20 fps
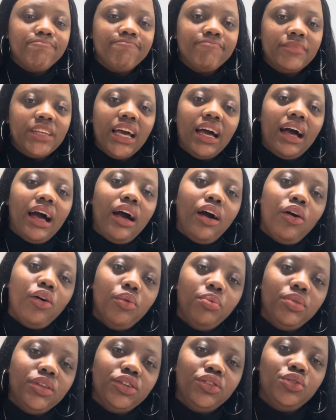Yeah, I
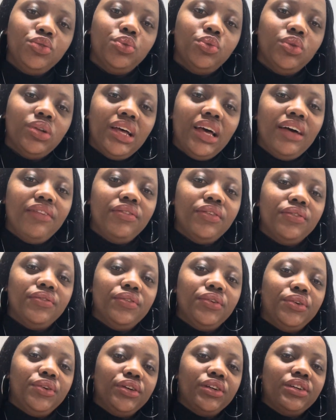hope that you all have a
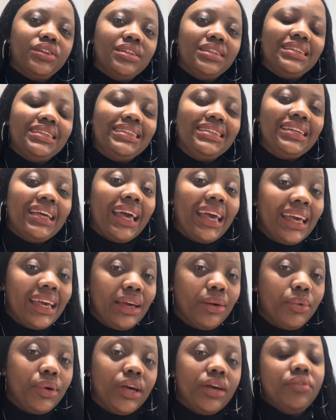very good day
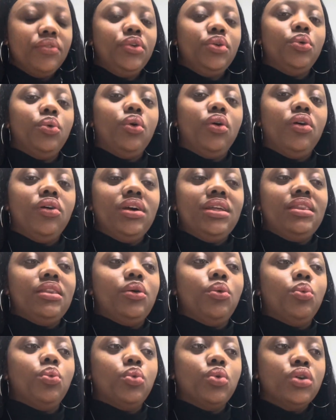wherever you are in
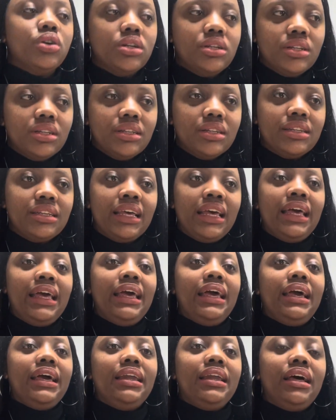the world,
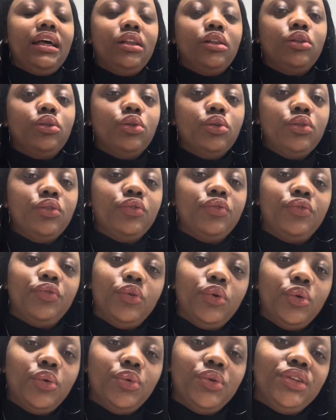and I look
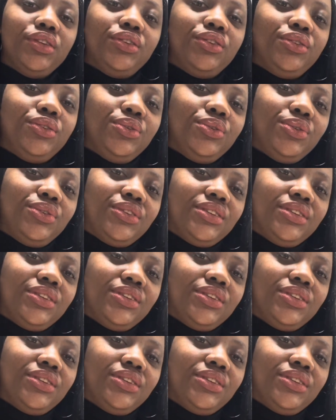forward to